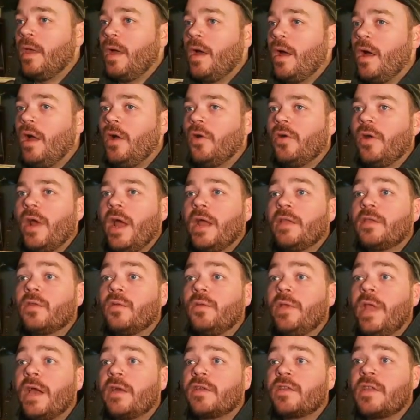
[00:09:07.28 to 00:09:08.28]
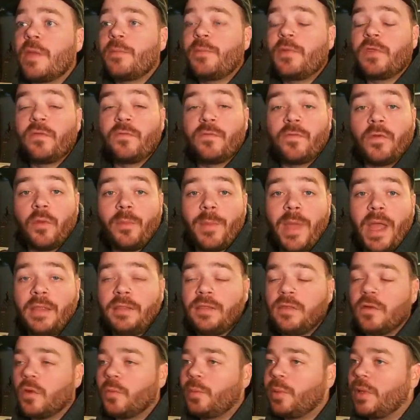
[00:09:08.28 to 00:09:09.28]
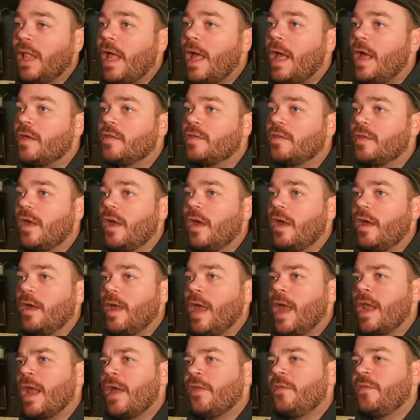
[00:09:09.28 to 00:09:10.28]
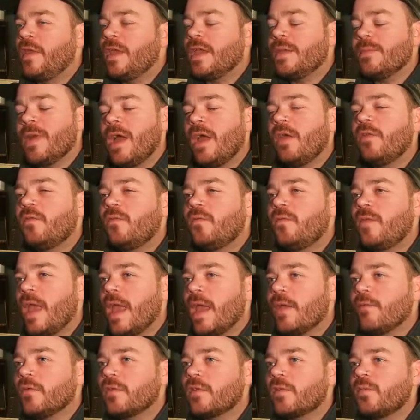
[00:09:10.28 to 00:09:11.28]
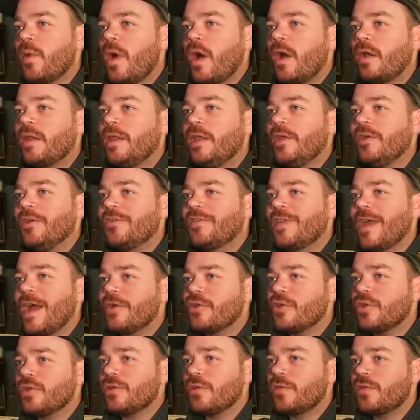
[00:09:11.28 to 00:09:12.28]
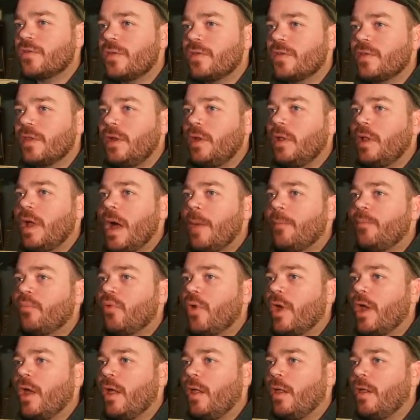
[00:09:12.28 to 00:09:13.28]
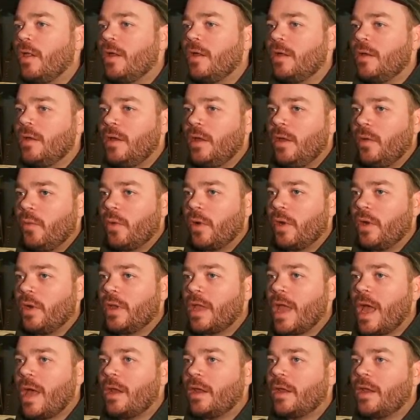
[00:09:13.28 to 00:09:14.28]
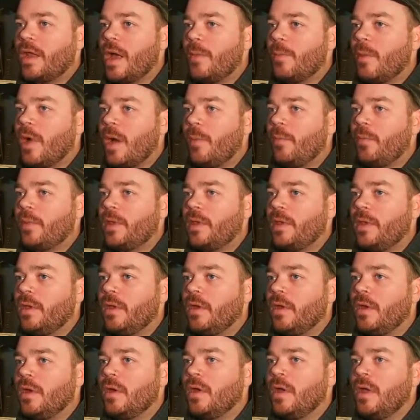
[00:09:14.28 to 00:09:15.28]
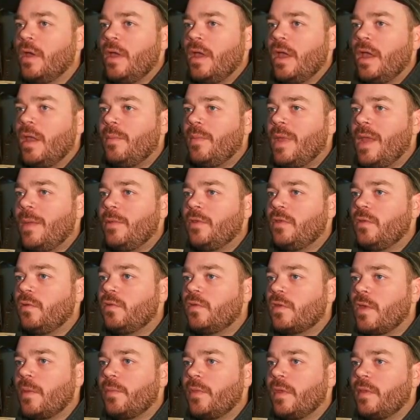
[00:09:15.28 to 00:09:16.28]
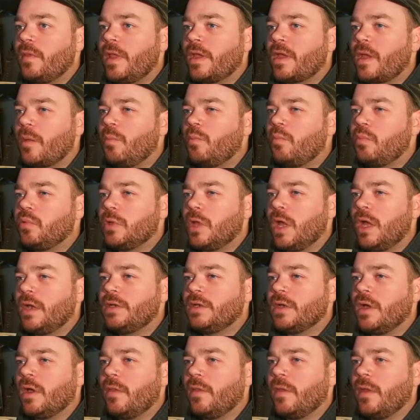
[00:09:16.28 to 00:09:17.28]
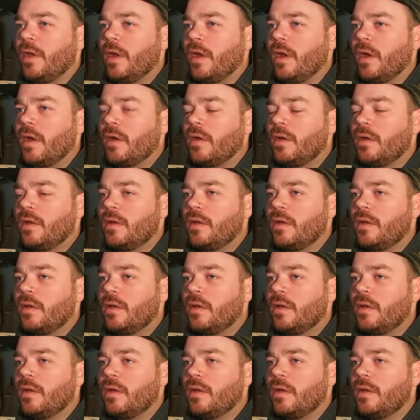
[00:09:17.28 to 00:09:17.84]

All right, so next up is Ferrum Plaza, and I think my favorite spot here is actually just this little up rail. We're gonna kind of come up here and maybe do something like a blunt on there.